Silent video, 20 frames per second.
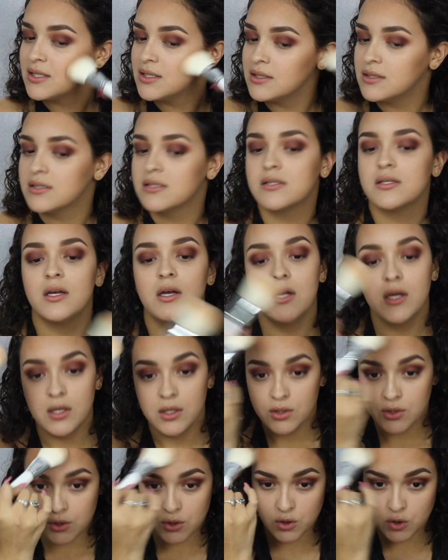It's
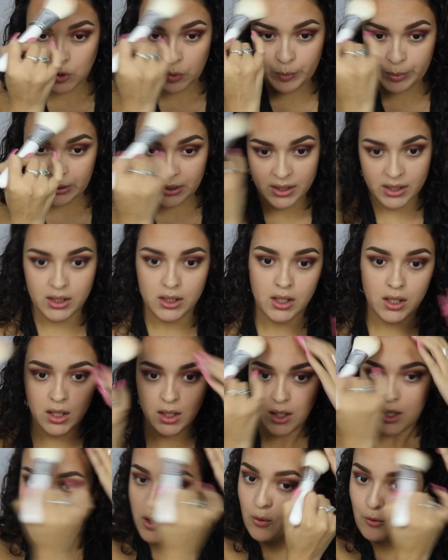super
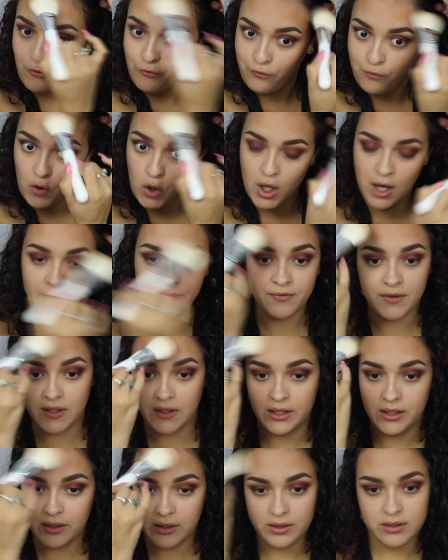
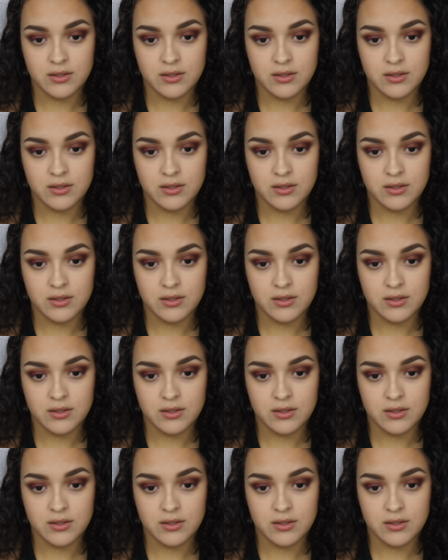fluffy,